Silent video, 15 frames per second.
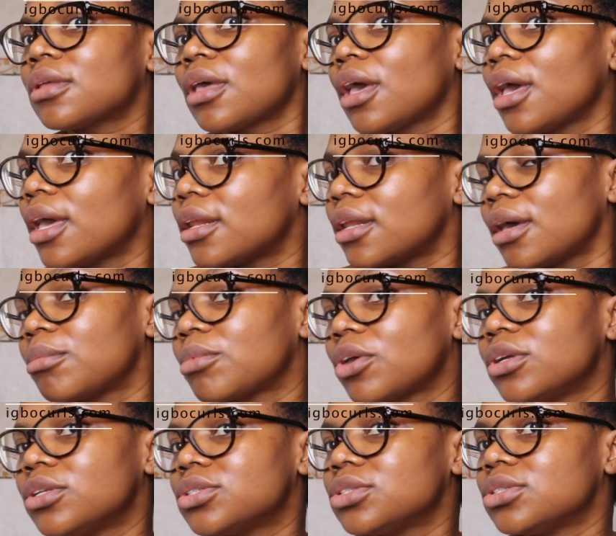And I'm
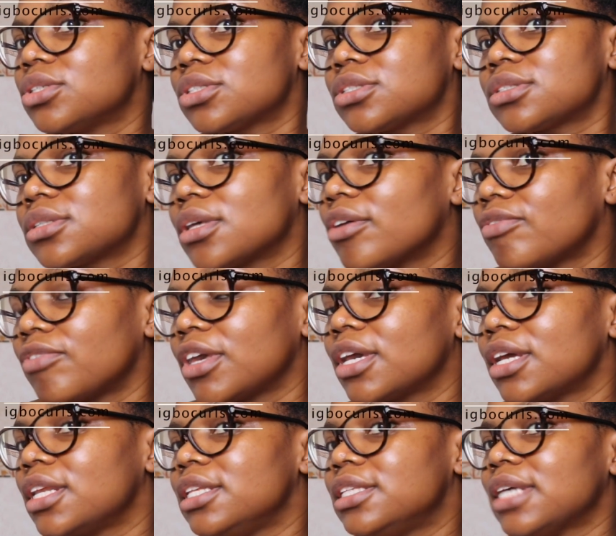going to just
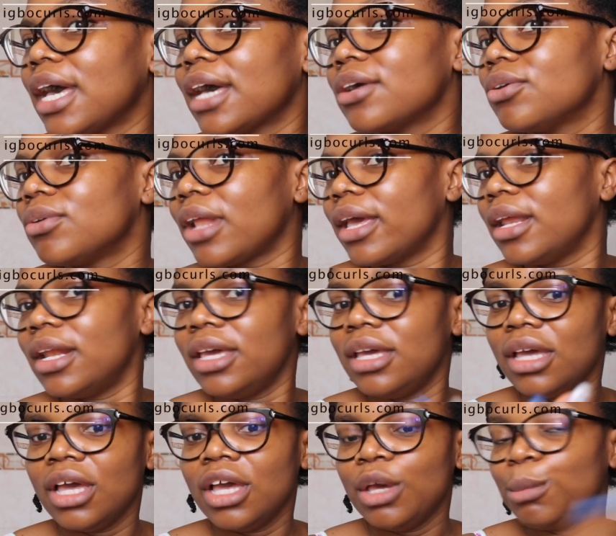finger detangle
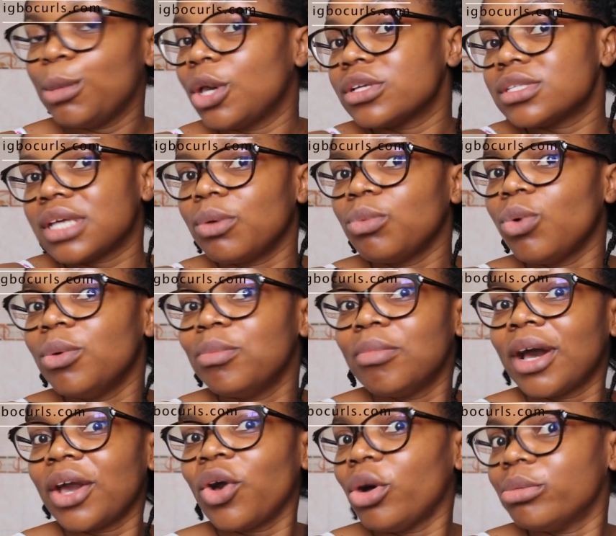lightly because I want
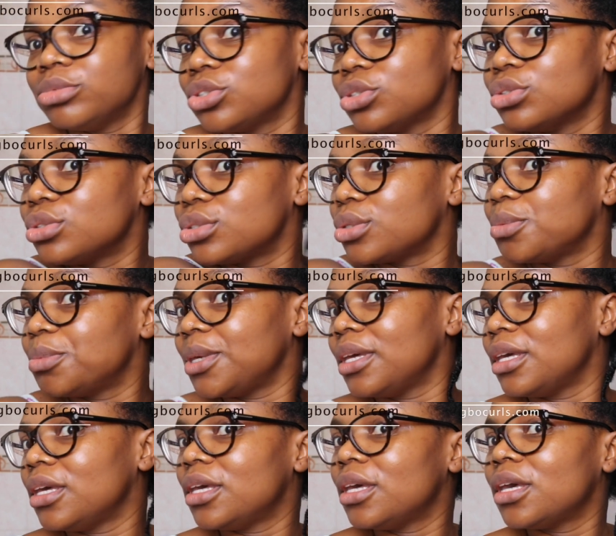my updo to
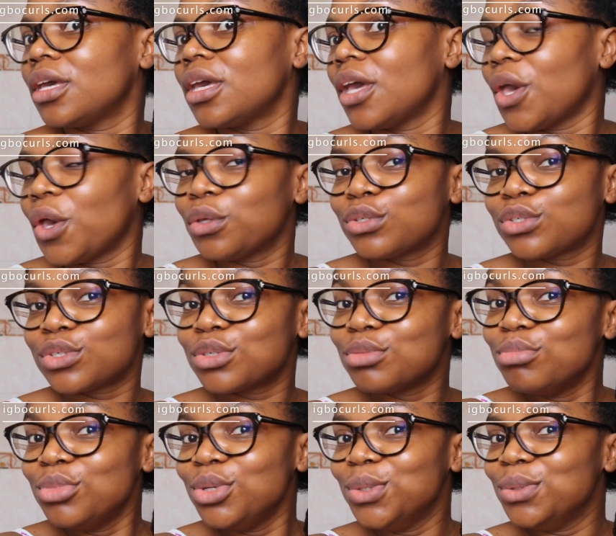be
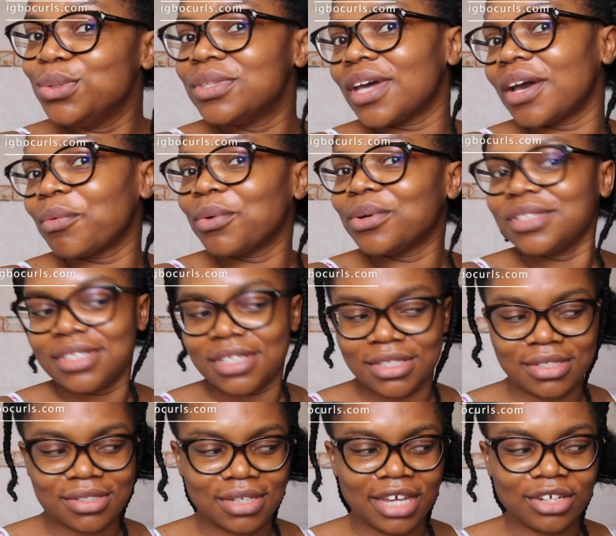smooth.
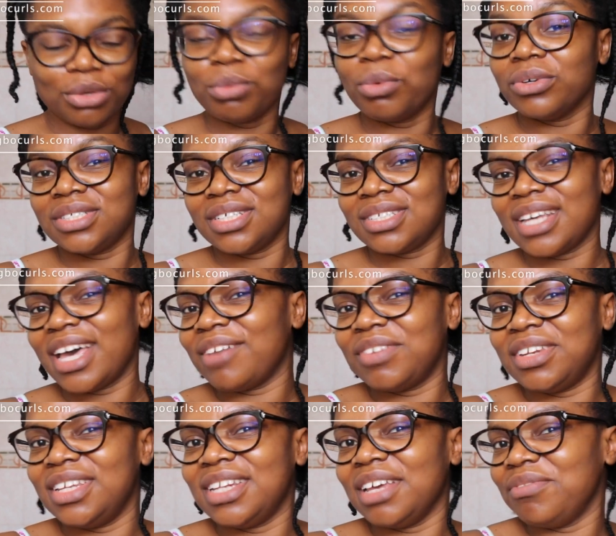I don't want it to have
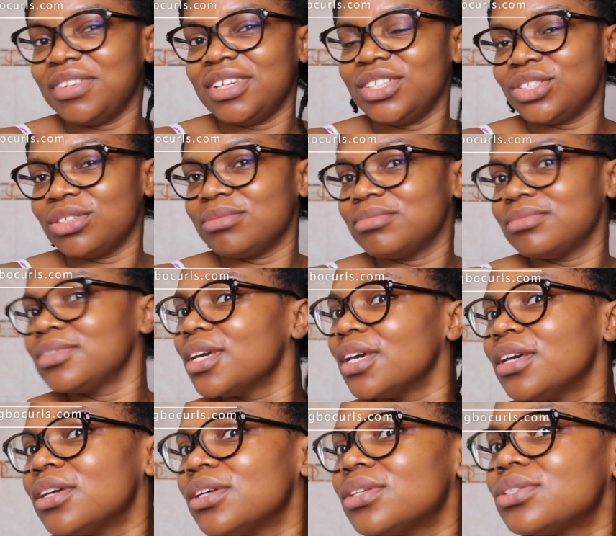any definition.
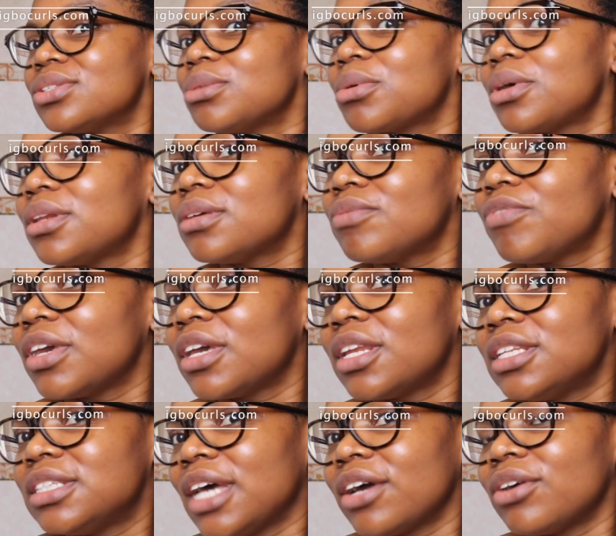So I'm going to finger
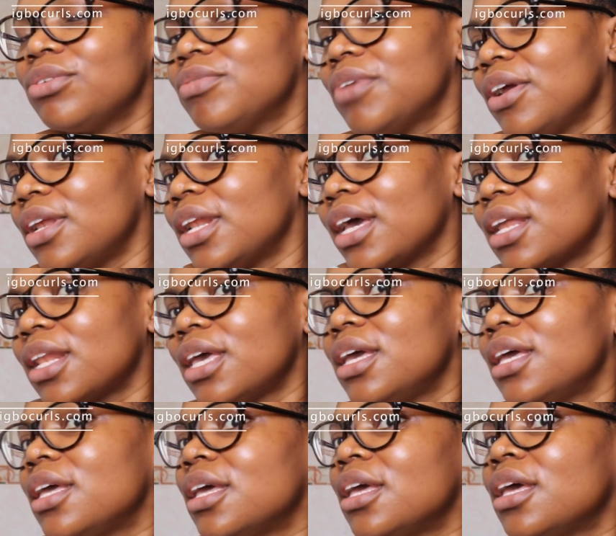detangle very
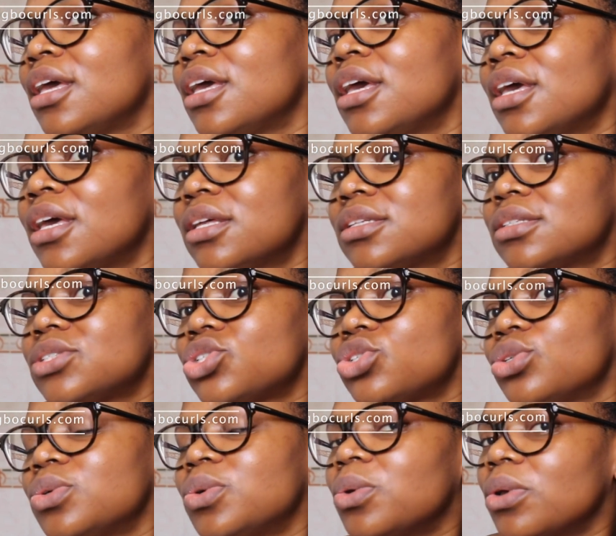lightly
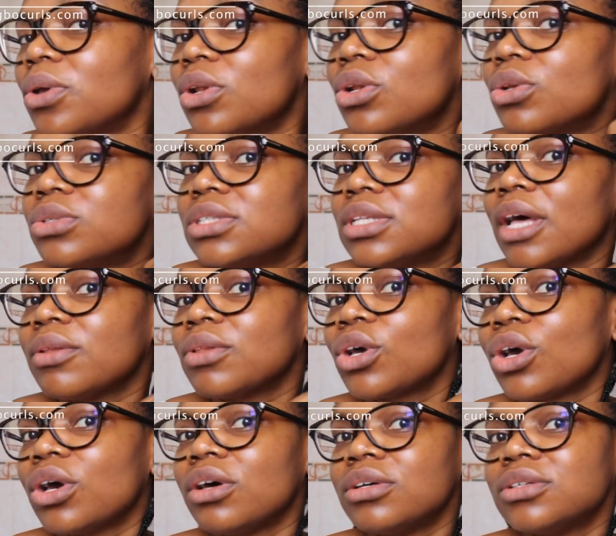to loosen up the
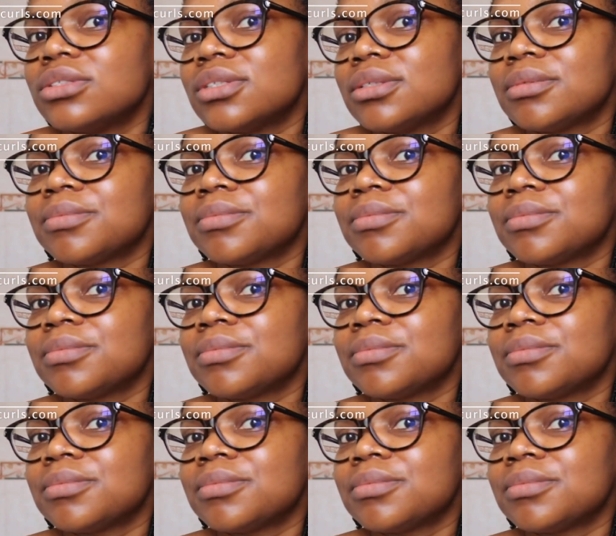curls.